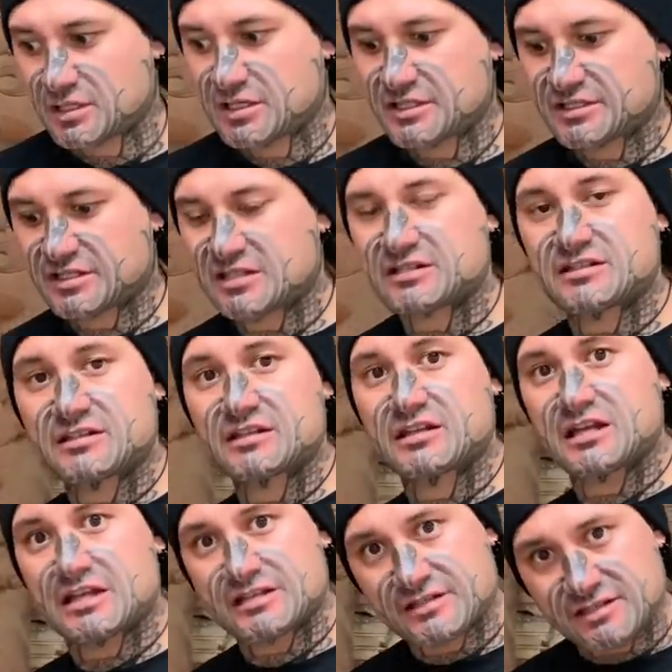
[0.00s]
is, this,
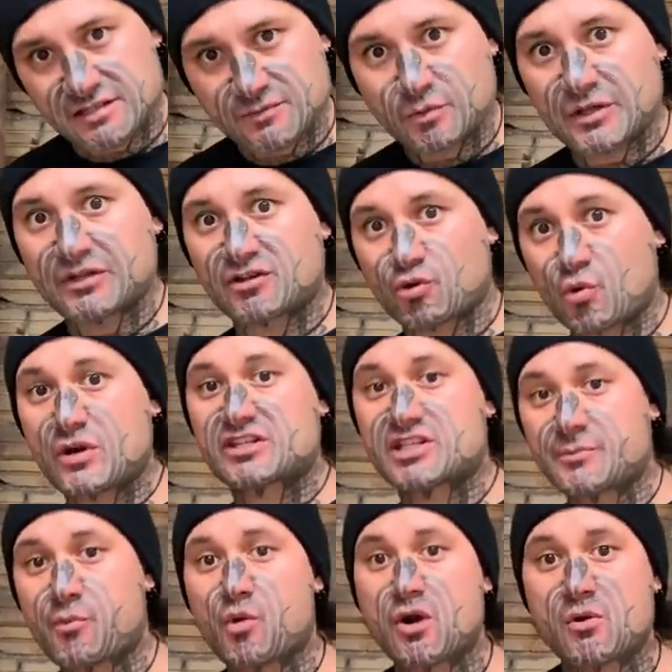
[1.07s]
is when Rua
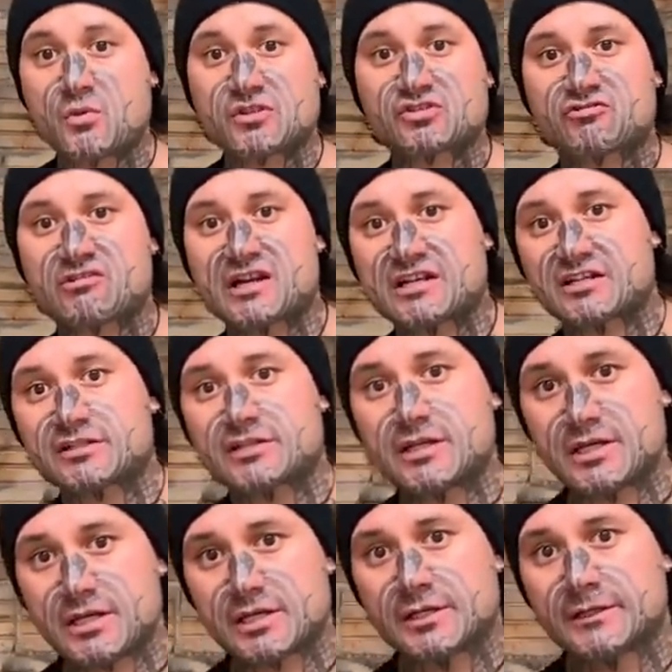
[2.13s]
Tipua was created,
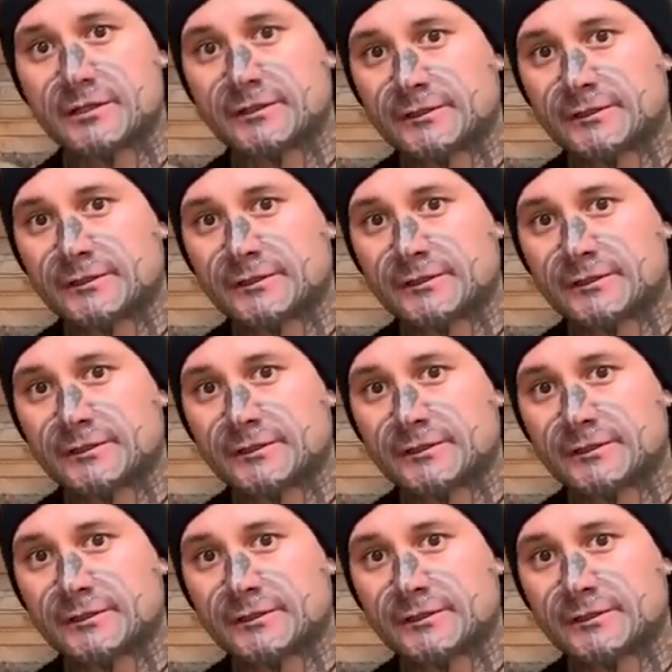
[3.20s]
yeah.